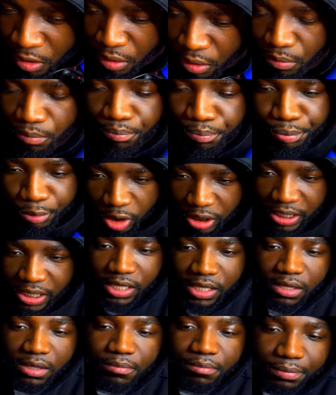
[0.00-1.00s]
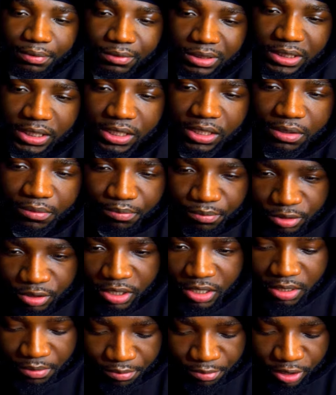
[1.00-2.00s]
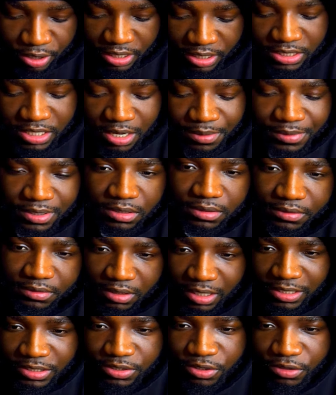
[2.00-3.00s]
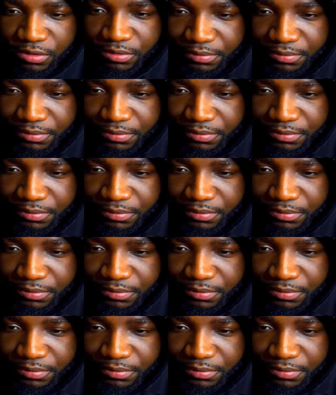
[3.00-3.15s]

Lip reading: Boogie is coming. Let's go.